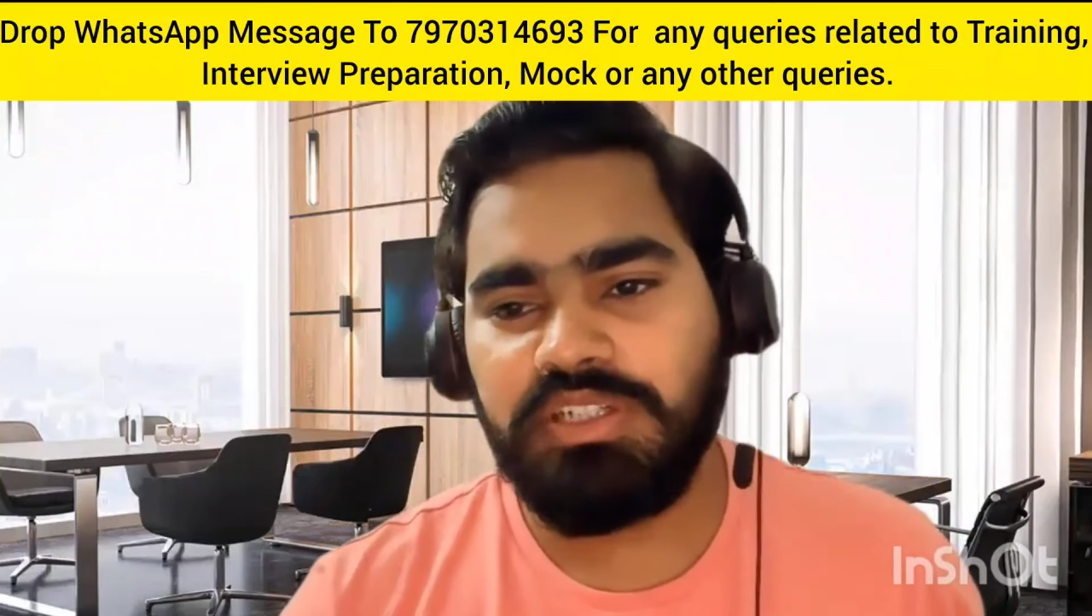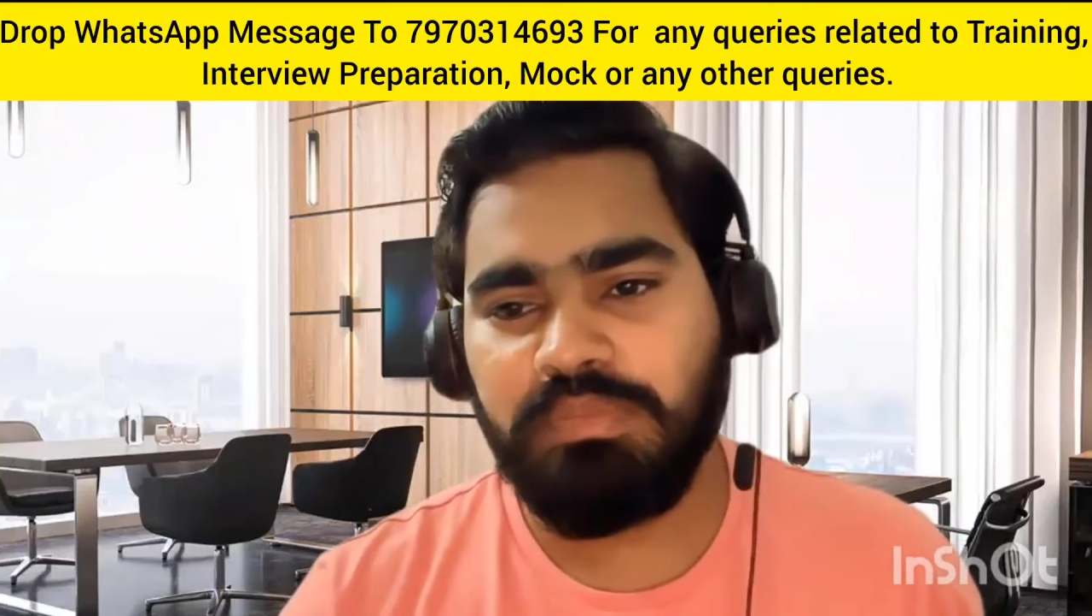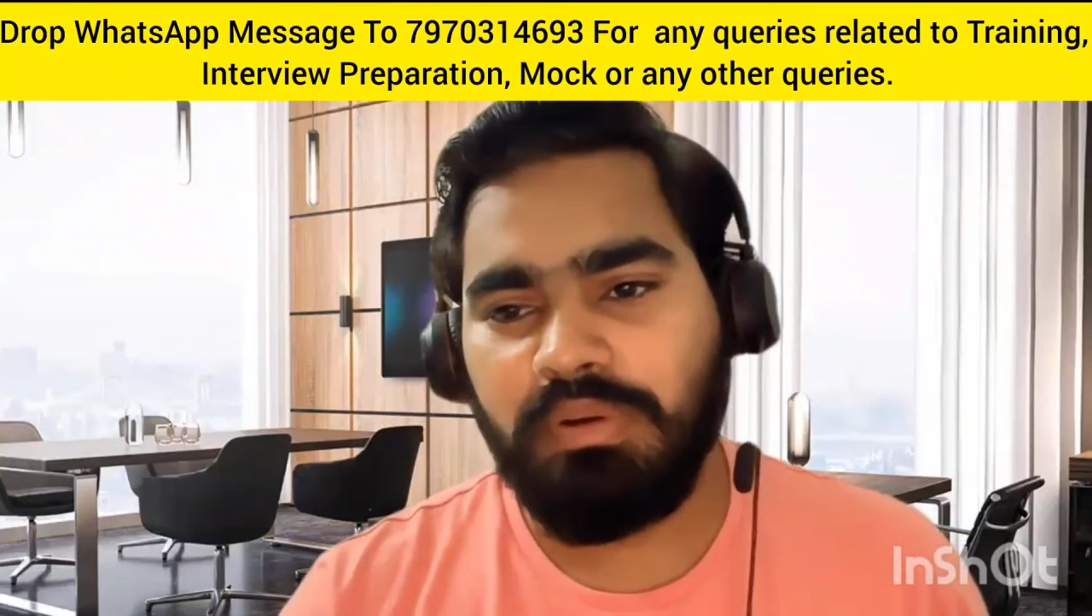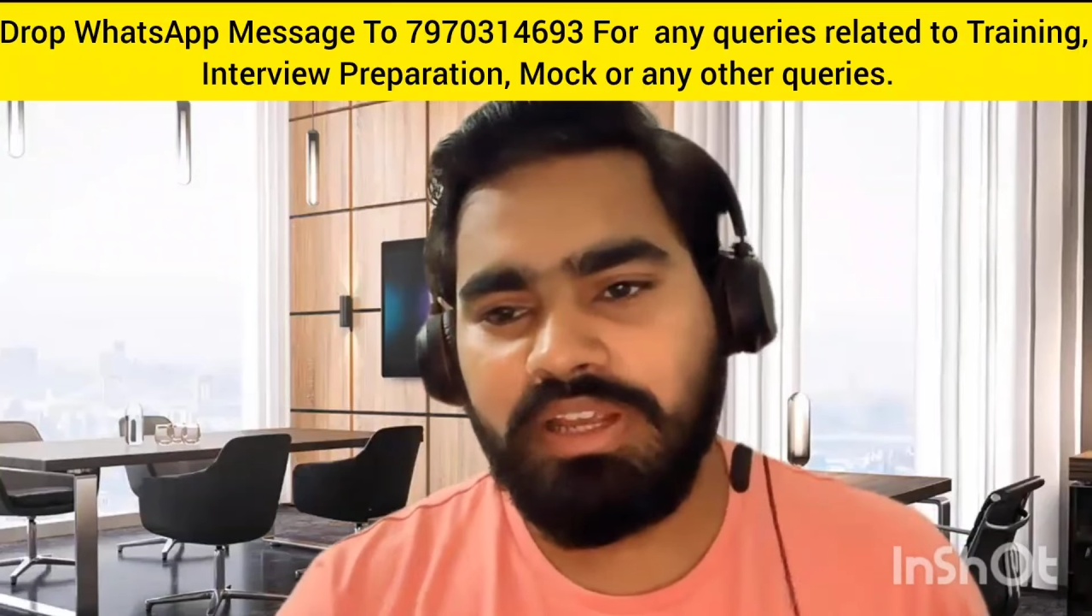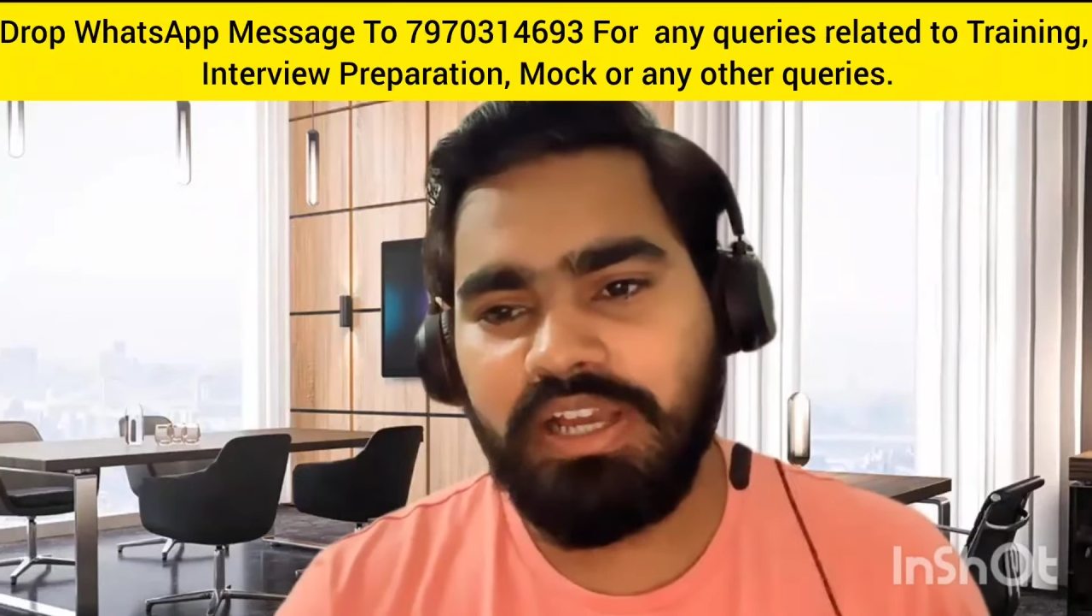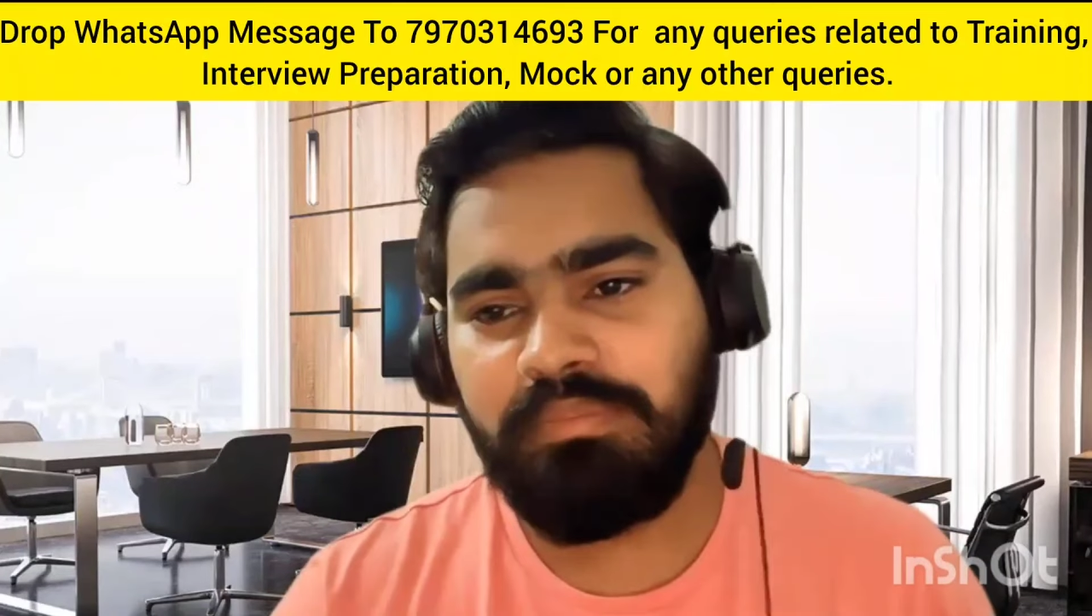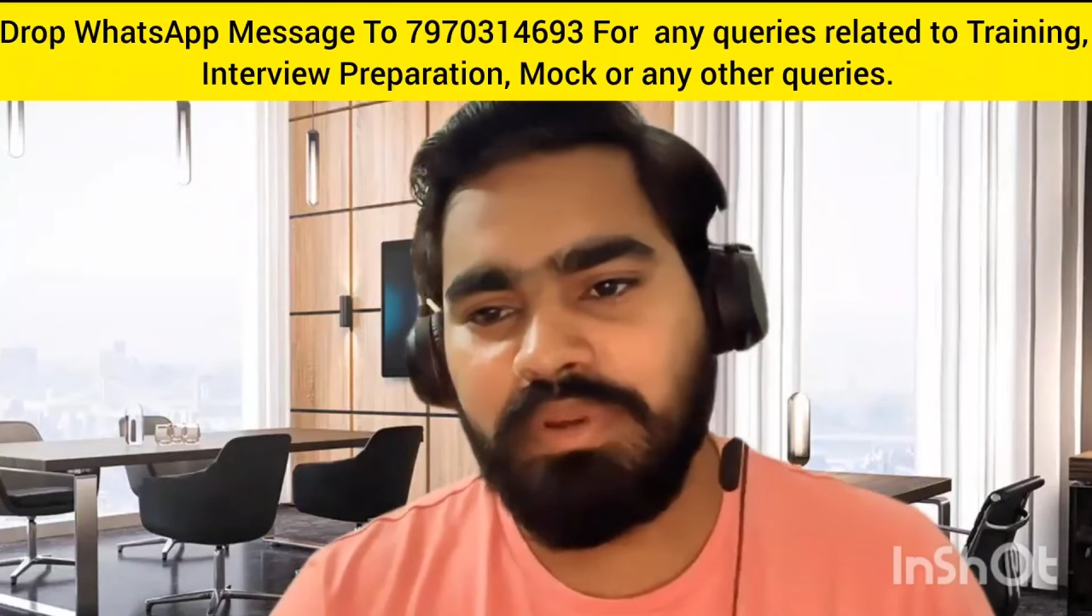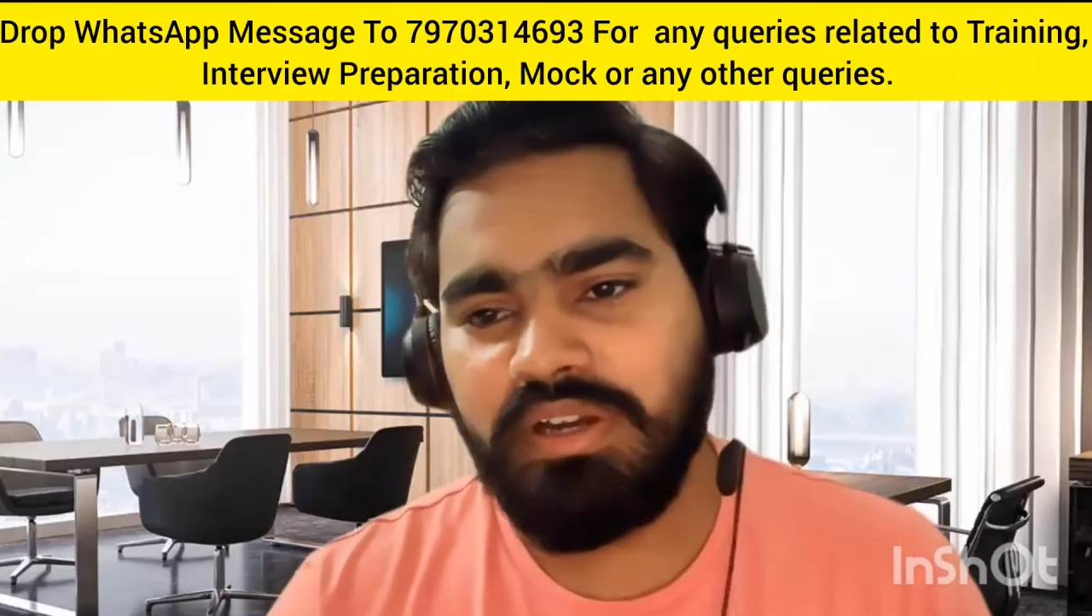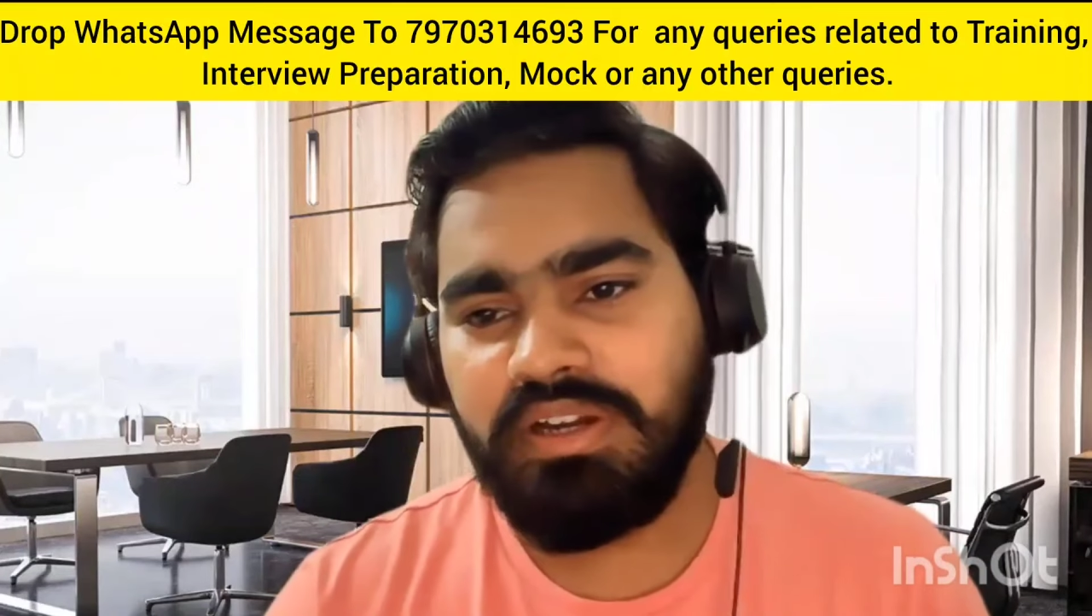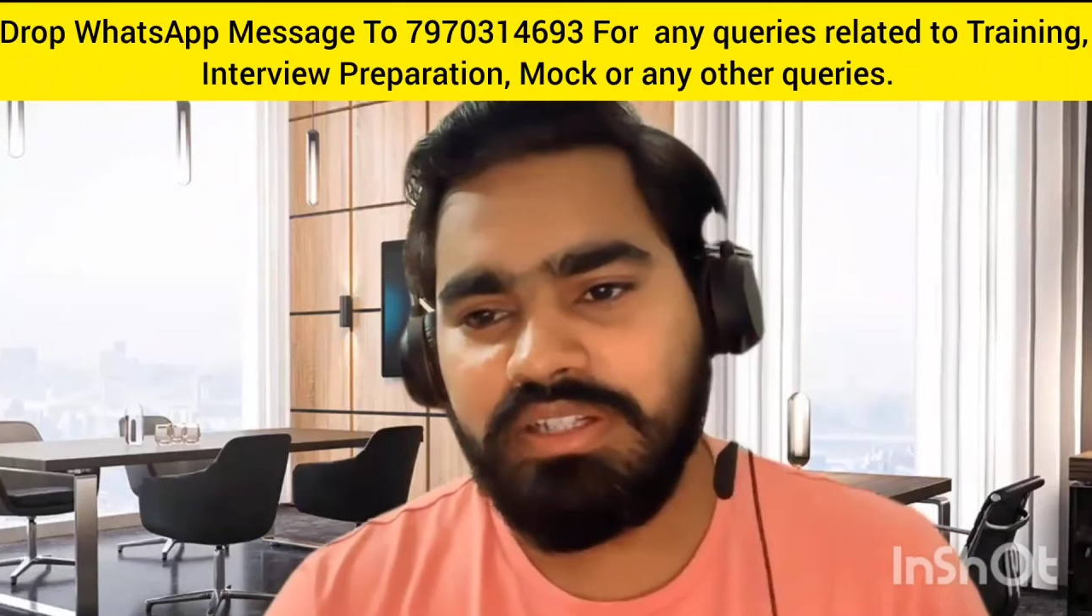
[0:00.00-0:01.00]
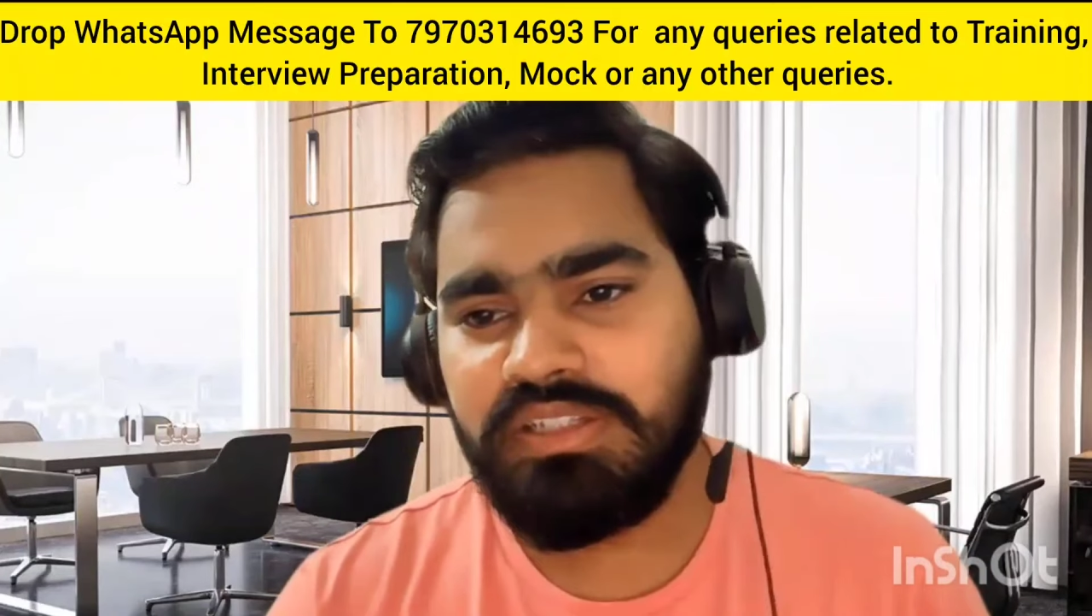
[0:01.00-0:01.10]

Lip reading: public IP address,